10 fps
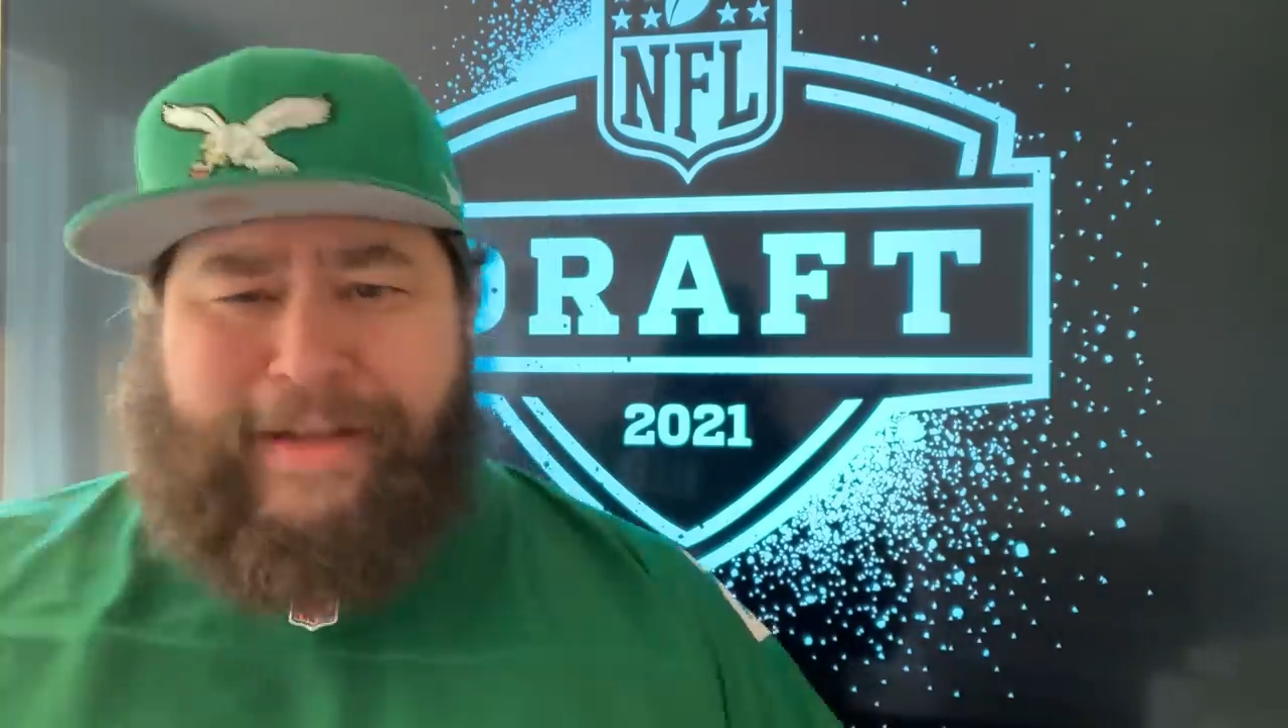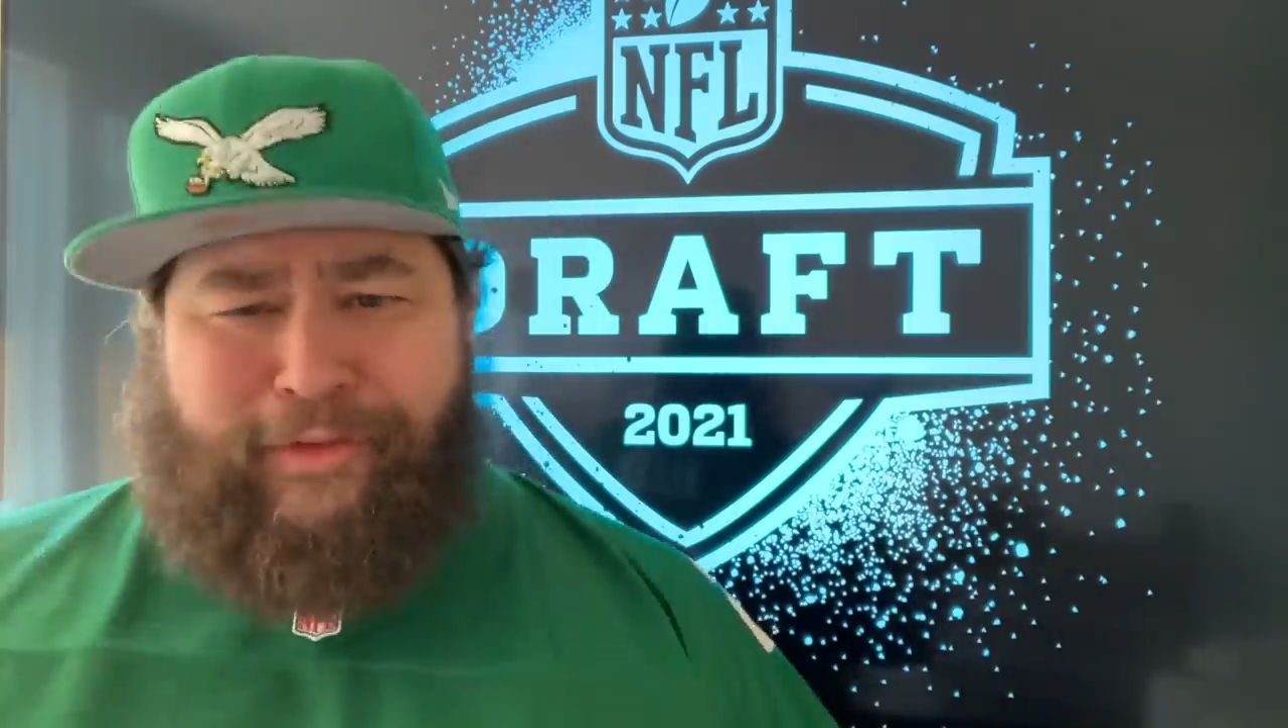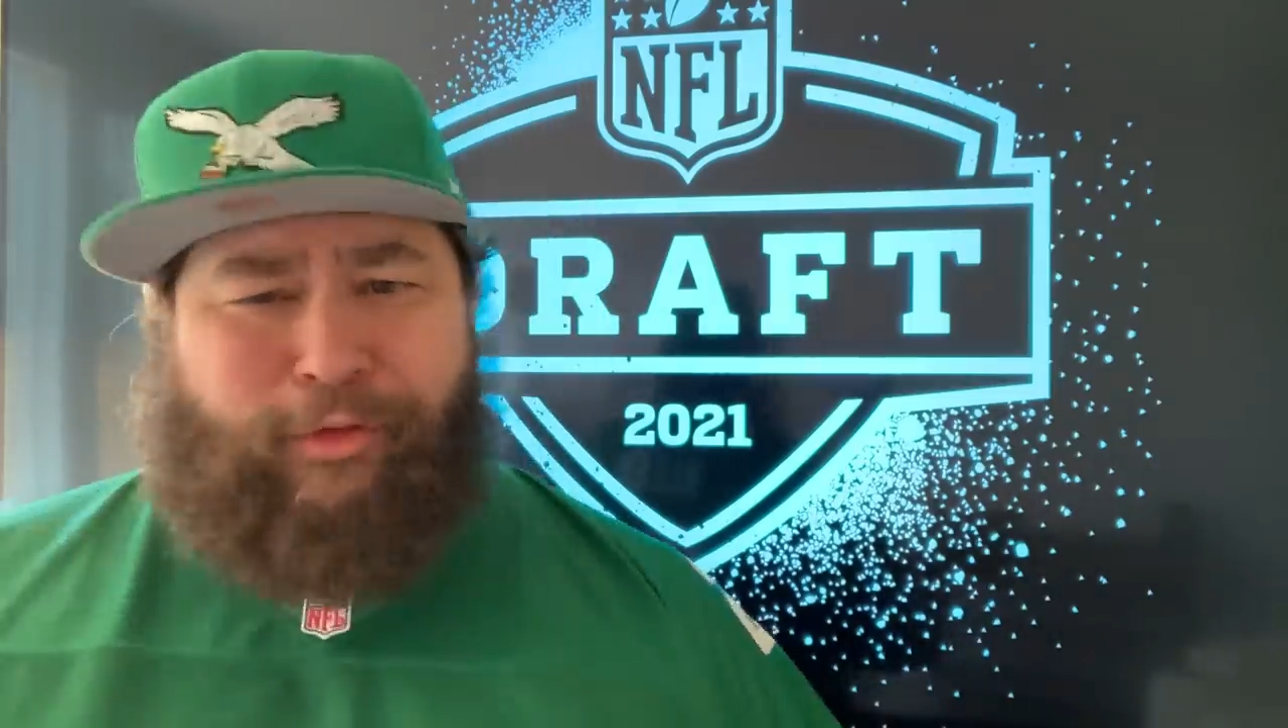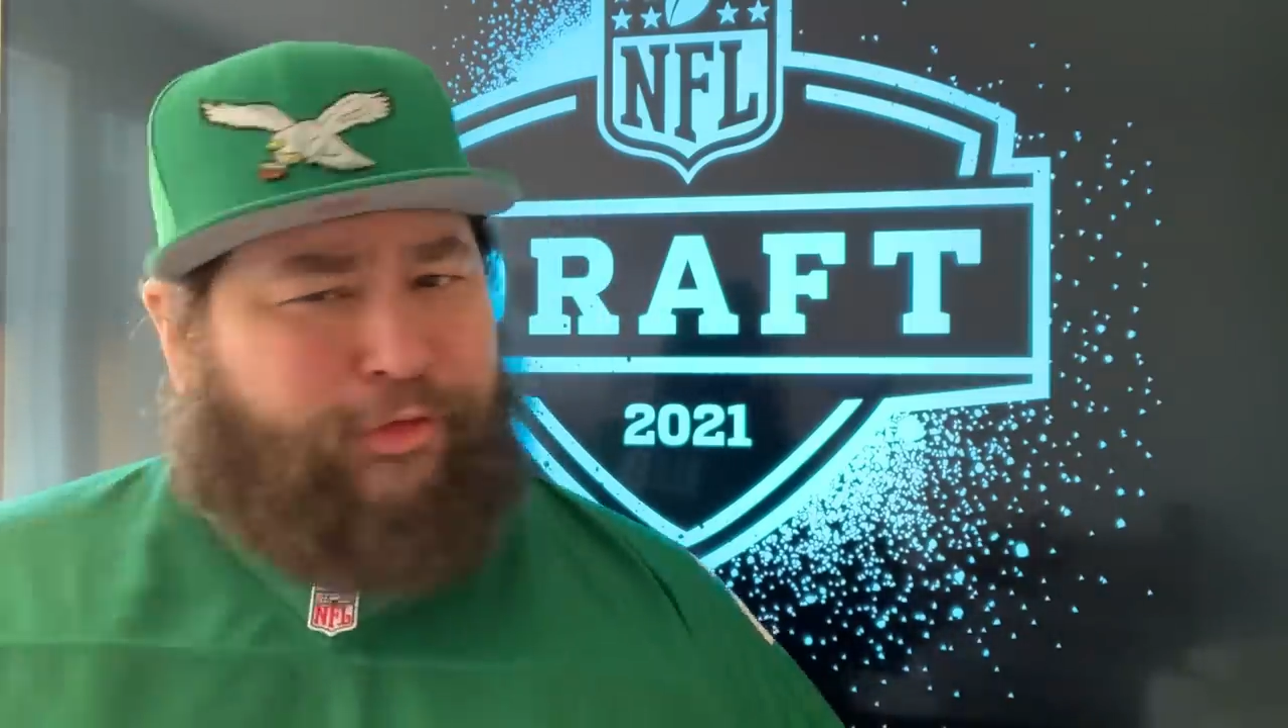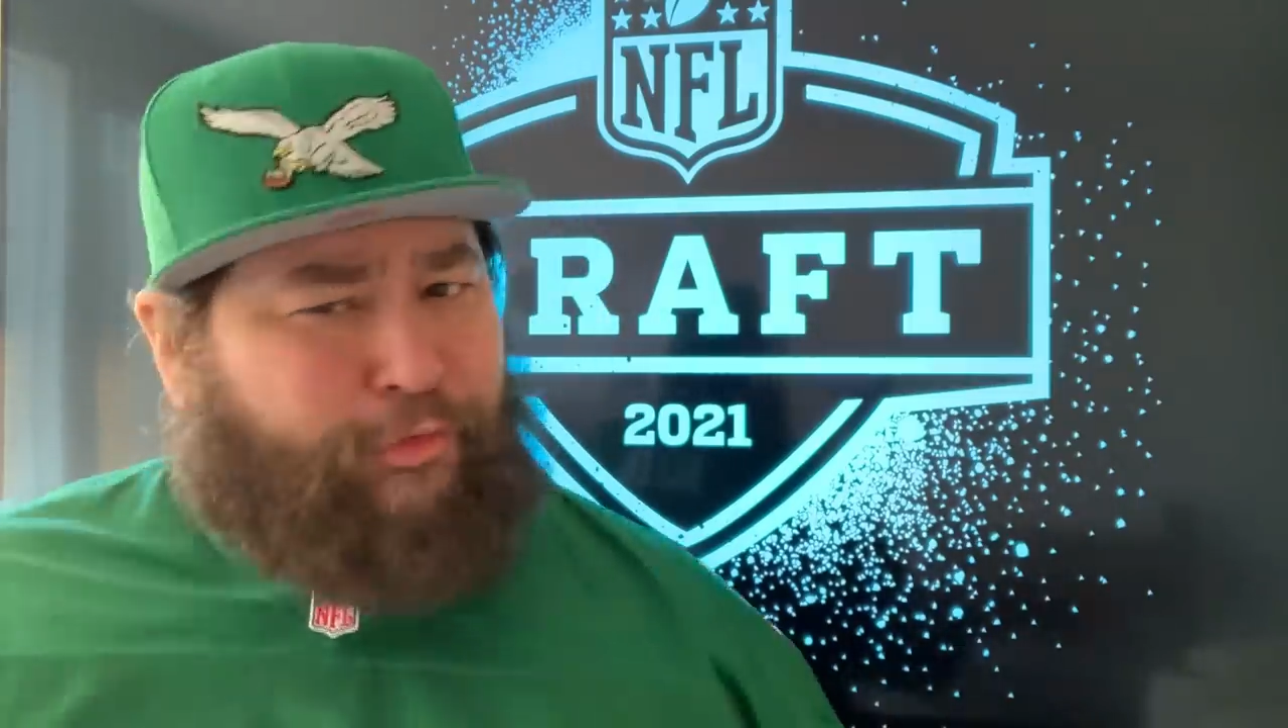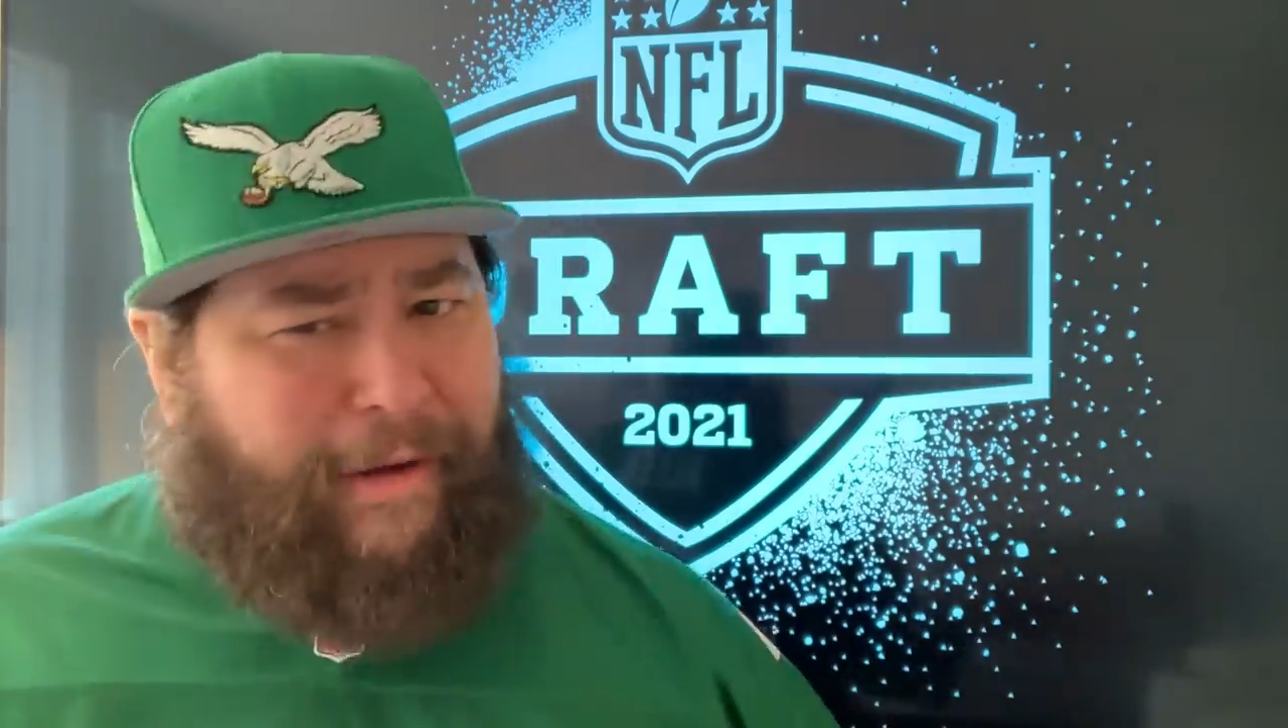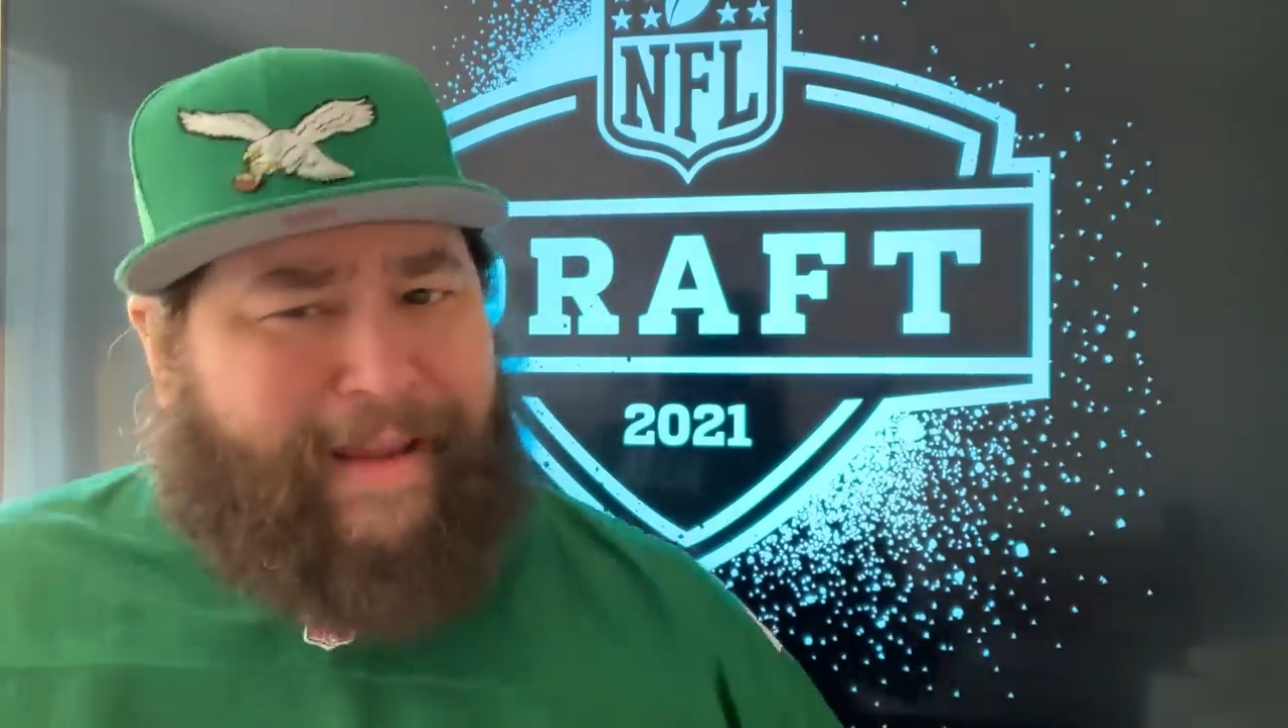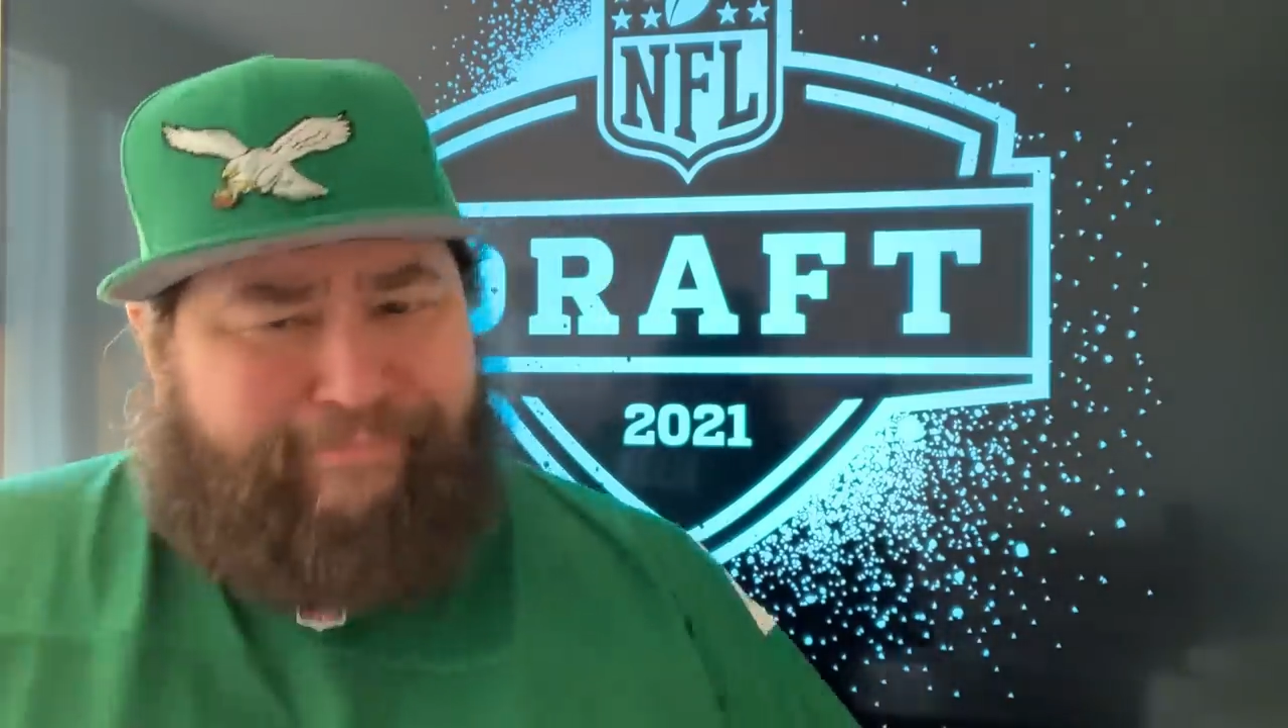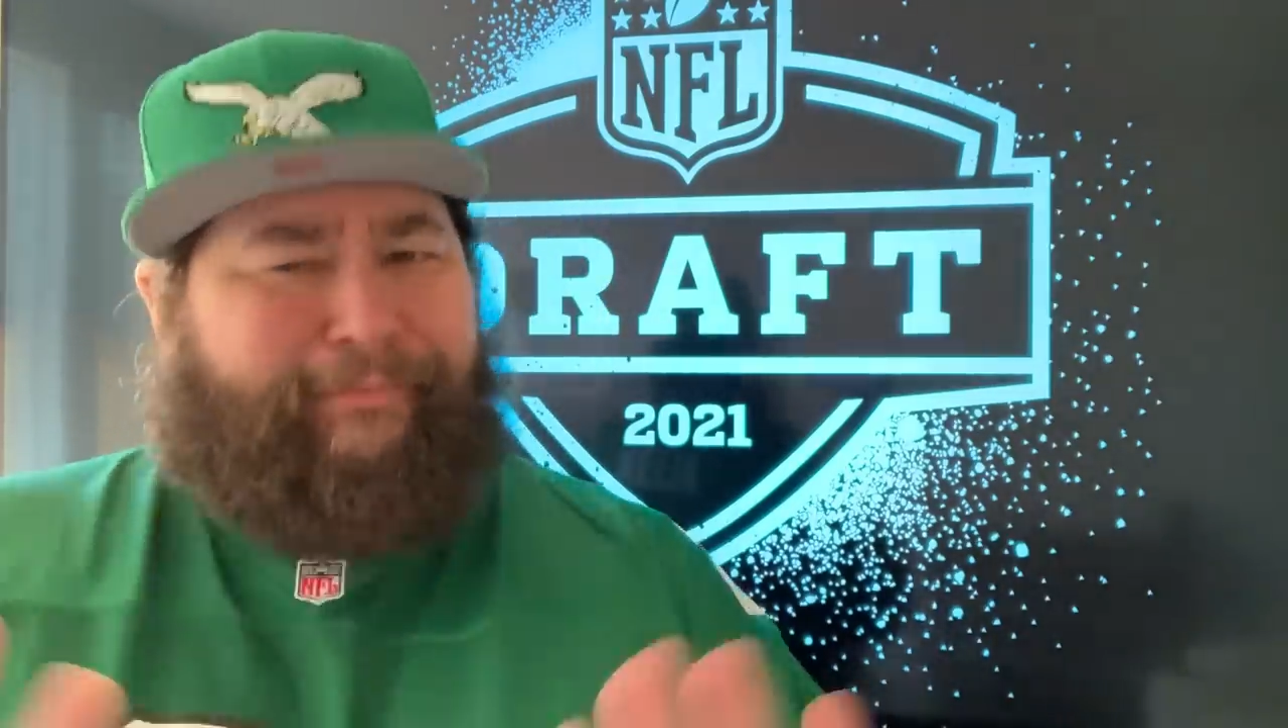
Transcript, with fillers: even though it's great.